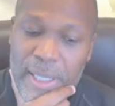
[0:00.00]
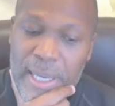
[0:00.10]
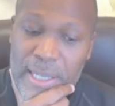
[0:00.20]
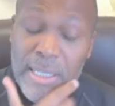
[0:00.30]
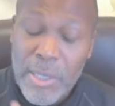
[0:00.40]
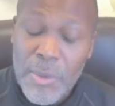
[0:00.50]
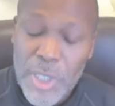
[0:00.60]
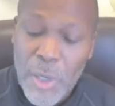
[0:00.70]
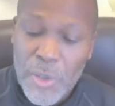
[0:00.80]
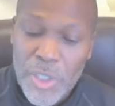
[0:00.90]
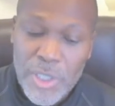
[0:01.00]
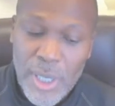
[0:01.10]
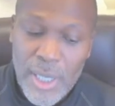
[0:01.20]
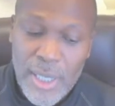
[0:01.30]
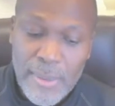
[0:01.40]
As he was coached
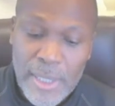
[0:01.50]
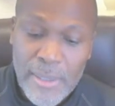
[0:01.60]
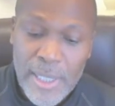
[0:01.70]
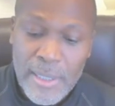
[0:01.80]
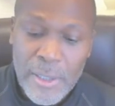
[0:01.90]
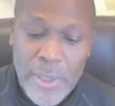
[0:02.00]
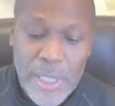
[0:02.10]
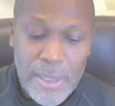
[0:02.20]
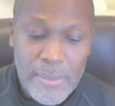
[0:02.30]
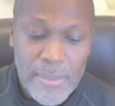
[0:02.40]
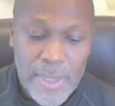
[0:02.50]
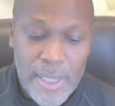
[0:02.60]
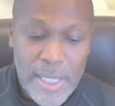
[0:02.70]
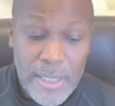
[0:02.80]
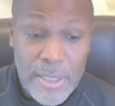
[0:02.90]
in Little League,
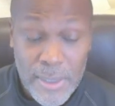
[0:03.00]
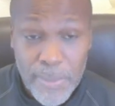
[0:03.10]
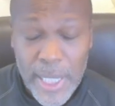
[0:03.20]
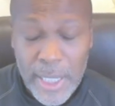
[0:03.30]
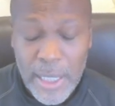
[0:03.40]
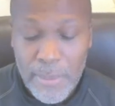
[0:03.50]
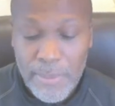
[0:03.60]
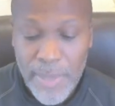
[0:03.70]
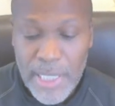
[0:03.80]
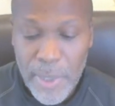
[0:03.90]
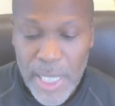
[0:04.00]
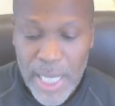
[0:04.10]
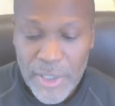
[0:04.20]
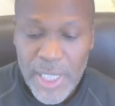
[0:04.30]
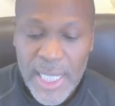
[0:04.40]
he's playing club baseball
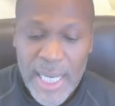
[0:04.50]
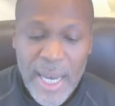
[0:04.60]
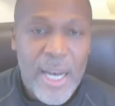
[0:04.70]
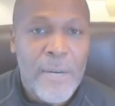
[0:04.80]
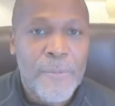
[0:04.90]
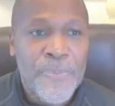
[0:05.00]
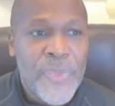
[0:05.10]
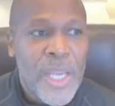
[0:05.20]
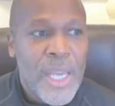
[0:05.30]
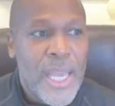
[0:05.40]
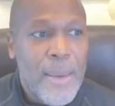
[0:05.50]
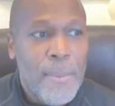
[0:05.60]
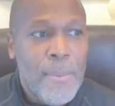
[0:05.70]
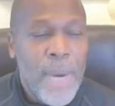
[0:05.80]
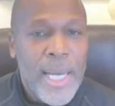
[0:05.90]
actually.
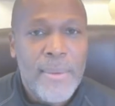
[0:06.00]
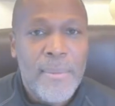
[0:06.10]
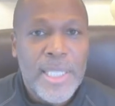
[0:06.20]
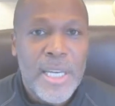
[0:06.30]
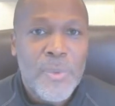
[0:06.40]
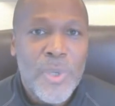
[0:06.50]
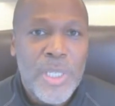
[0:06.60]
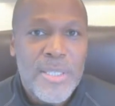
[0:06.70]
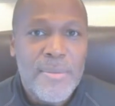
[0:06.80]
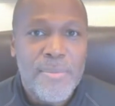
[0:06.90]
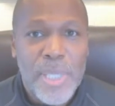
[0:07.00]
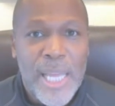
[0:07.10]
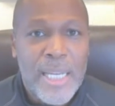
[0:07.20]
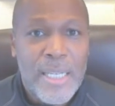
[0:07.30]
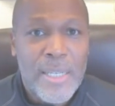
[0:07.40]
My son was
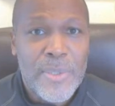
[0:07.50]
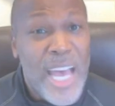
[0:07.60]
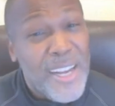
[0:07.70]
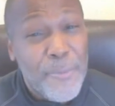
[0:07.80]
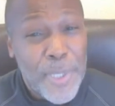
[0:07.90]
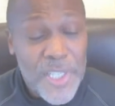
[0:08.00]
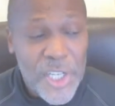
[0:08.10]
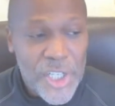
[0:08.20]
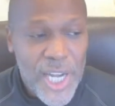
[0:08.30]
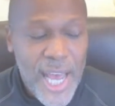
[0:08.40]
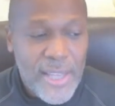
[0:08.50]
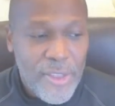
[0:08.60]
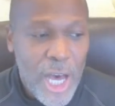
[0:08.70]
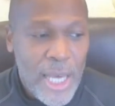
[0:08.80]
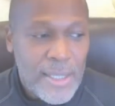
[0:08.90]
playing. He was out of position, I
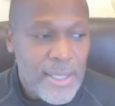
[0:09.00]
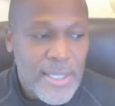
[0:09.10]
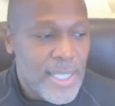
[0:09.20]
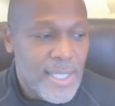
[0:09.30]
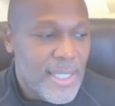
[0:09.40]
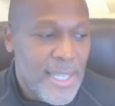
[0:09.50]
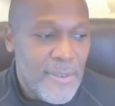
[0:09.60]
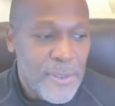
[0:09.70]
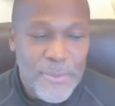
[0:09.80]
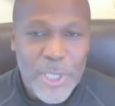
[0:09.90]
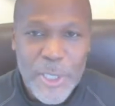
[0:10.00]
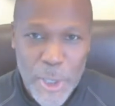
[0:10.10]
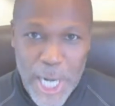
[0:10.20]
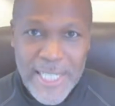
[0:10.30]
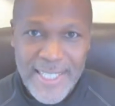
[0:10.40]
thought, because he never really
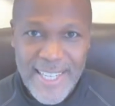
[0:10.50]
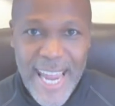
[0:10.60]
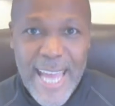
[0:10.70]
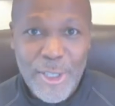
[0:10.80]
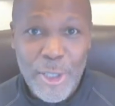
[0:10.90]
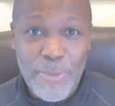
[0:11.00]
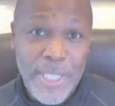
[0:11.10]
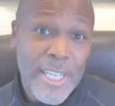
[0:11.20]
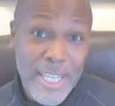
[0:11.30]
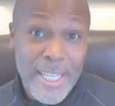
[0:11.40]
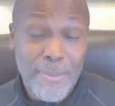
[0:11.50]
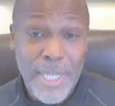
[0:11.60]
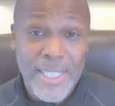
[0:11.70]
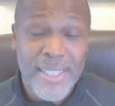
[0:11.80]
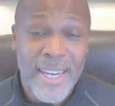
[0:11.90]
trained as a catcher.
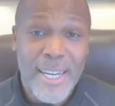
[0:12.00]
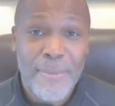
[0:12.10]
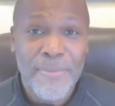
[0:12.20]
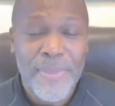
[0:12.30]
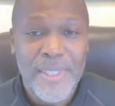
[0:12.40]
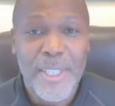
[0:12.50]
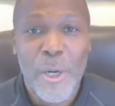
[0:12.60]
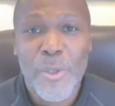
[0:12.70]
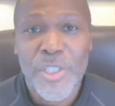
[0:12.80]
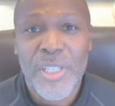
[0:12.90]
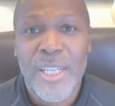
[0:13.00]
But the coach